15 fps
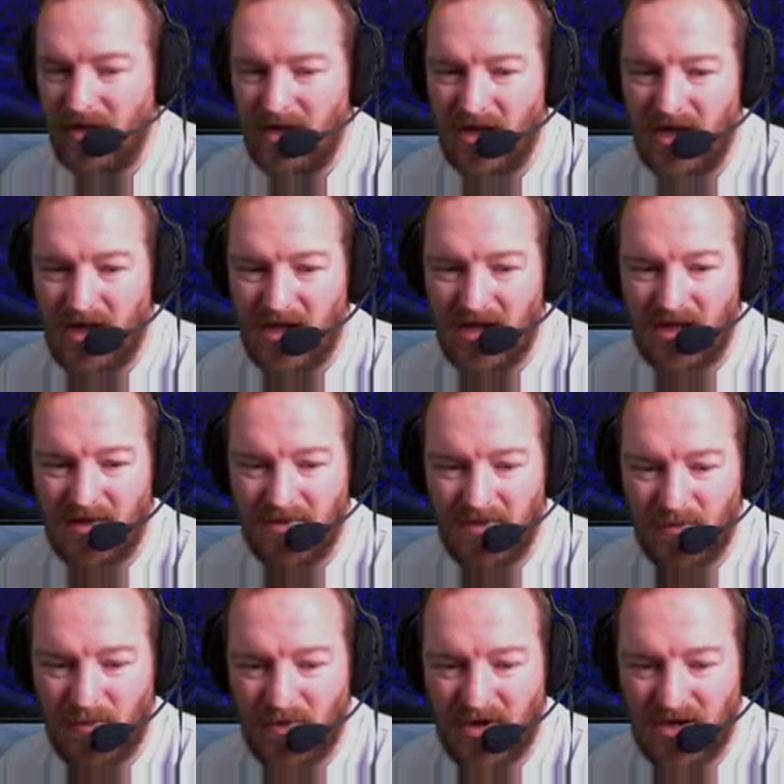
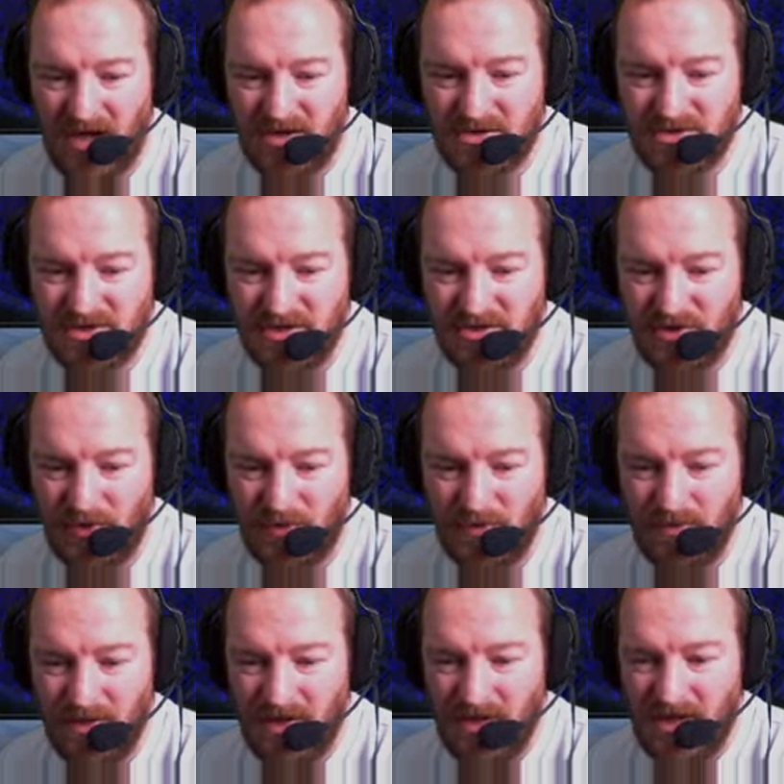than what I actually do.
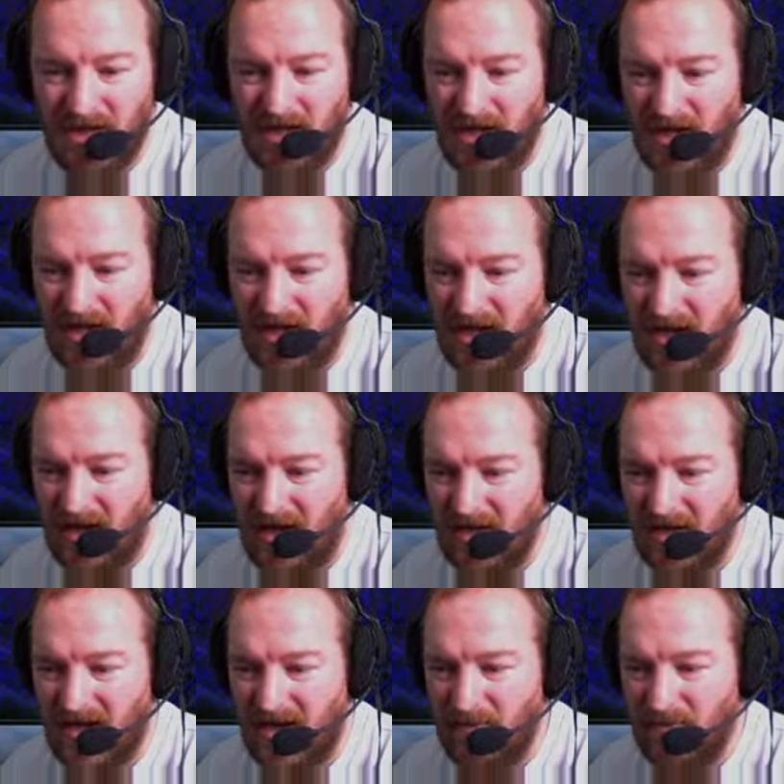
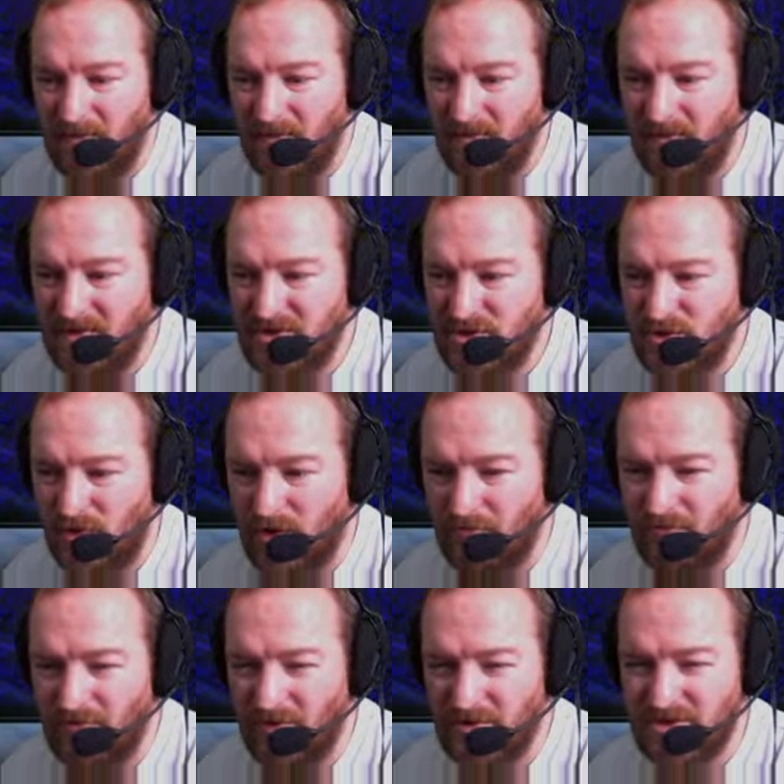I am sort of
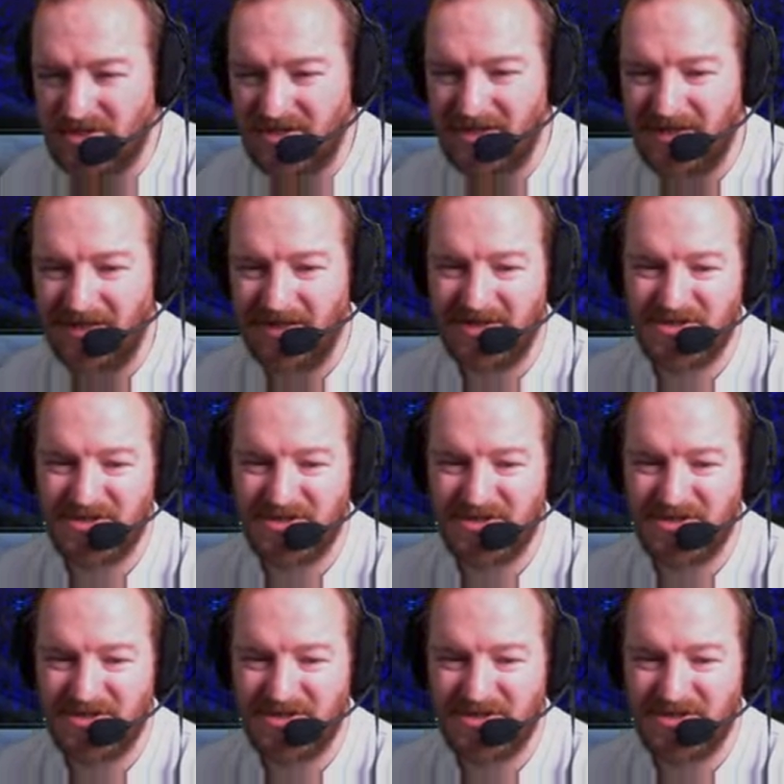rusty,